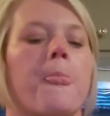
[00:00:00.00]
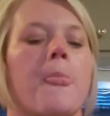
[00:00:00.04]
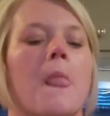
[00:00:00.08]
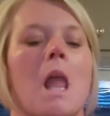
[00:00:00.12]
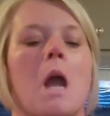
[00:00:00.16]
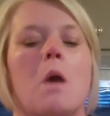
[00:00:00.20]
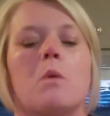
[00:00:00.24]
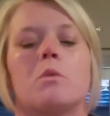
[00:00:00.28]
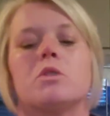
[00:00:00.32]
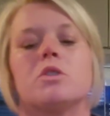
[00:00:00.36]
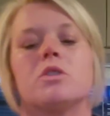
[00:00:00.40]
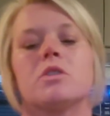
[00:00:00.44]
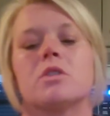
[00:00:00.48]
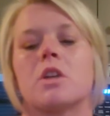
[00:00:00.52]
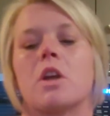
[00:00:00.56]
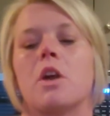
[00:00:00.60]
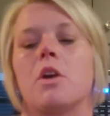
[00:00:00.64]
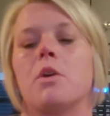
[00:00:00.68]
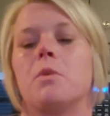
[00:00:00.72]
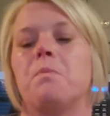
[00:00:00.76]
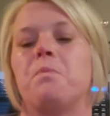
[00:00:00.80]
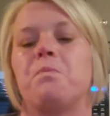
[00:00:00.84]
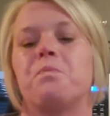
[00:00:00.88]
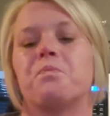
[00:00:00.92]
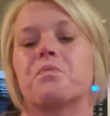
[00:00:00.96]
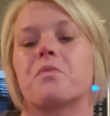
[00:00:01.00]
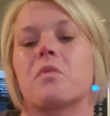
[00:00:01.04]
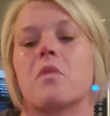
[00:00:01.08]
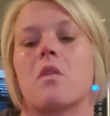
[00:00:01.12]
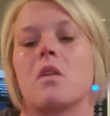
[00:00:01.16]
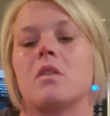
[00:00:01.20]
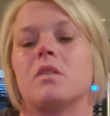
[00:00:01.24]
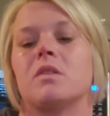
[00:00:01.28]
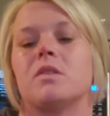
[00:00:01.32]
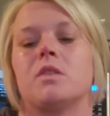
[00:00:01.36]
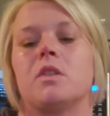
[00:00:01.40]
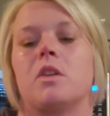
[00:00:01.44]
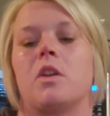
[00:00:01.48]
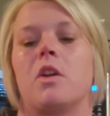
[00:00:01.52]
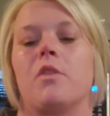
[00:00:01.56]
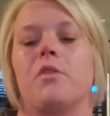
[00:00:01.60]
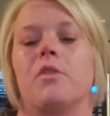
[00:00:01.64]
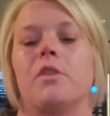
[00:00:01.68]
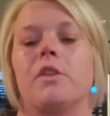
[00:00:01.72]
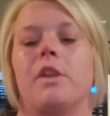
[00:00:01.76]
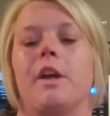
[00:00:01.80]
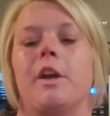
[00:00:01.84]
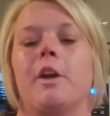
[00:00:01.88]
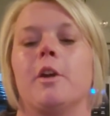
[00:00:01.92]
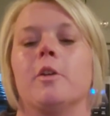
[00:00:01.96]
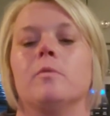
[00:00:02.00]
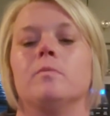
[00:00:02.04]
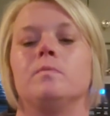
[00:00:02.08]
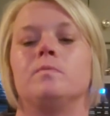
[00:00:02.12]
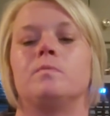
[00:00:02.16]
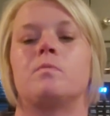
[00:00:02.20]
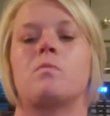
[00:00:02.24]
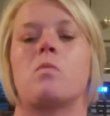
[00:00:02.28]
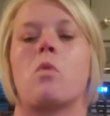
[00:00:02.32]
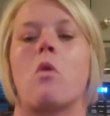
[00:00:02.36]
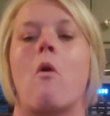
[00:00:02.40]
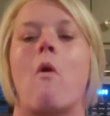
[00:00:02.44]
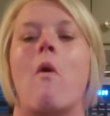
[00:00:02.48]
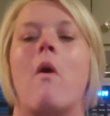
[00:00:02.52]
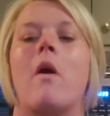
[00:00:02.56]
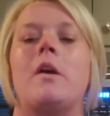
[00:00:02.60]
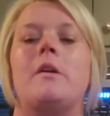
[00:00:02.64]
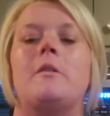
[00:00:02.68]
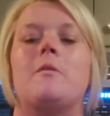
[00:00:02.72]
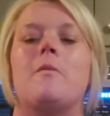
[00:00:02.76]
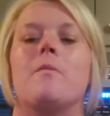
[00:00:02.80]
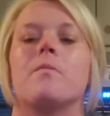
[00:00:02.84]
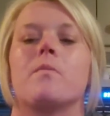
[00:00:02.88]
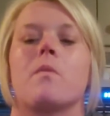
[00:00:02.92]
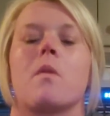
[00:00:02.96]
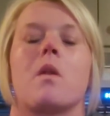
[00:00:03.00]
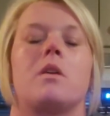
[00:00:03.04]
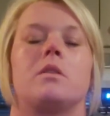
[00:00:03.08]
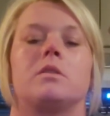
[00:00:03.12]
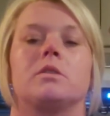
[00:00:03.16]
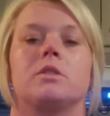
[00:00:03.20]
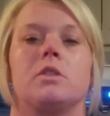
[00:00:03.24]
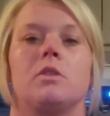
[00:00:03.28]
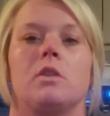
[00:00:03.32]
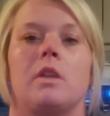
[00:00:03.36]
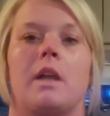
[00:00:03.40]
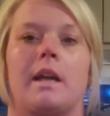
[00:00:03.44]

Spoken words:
I would just go sit over there till